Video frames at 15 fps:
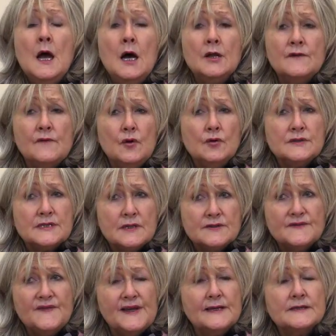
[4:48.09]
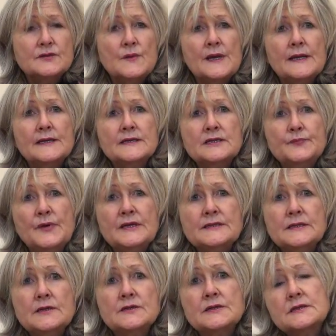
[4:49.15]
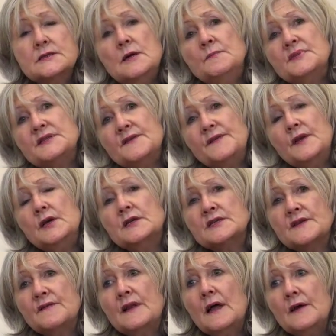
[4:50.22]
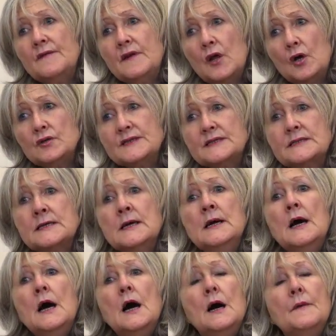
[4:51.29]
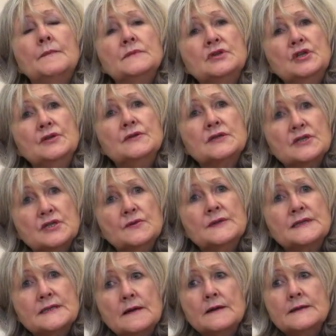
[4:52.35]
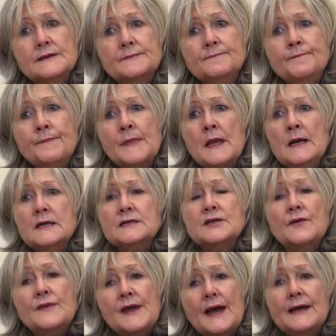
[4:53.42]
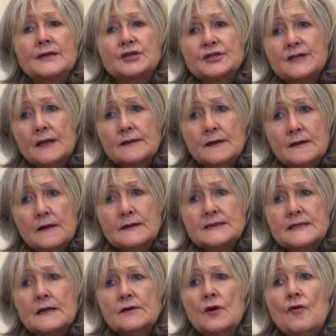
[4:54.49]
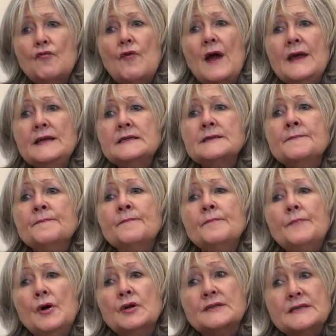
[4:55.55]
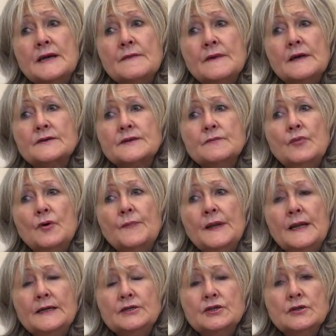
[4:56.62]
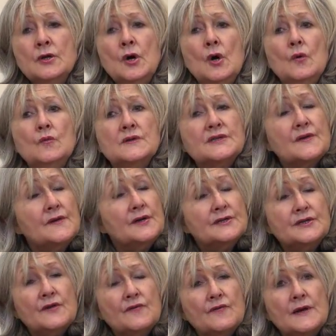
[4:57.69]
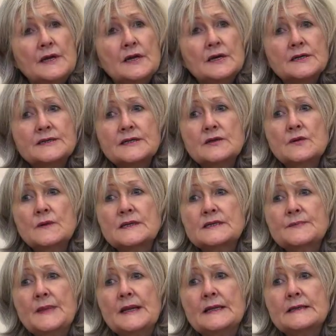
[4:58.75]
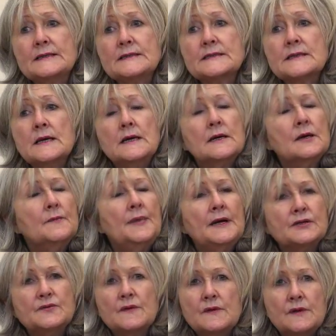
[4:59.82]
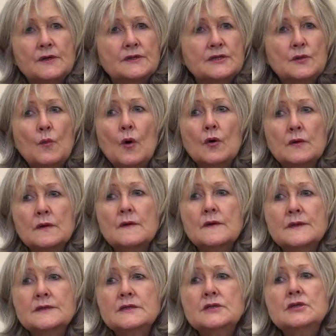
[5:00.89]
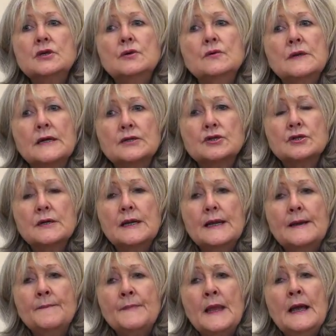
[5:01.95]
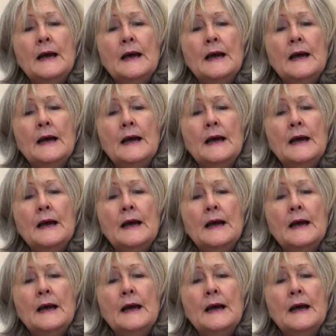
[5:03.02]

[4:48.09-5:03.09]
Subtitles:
And of course, those figures, we can express those as numbers of years of life lost due to suicide. So the age standardised adult rate per 10,000 population was 33 years in the West Midlands, compared with 31, 32 nationally.